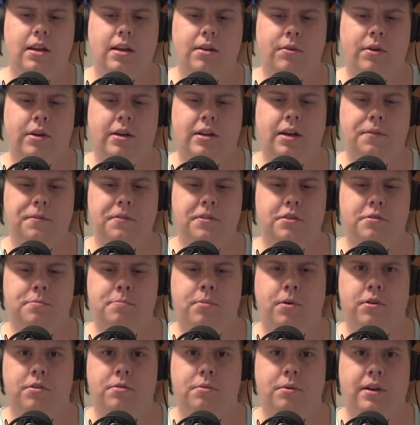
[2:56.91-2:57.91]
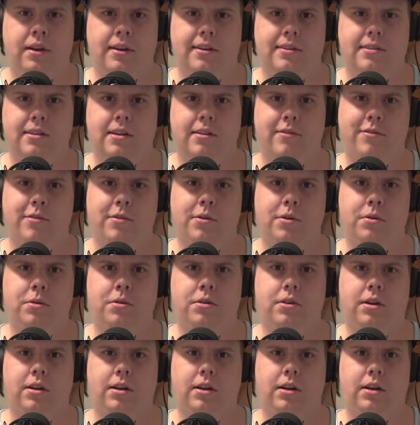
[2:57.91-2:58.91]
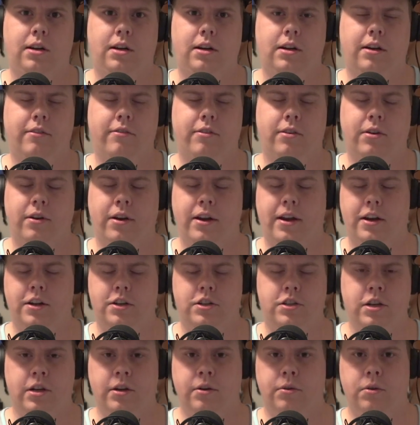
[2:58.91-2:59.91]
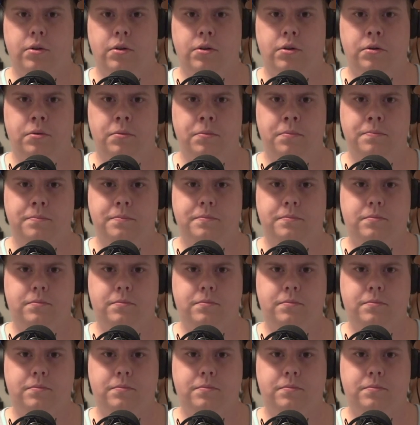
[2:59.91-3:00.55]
when it comes to sports related stuff, we'll cover a general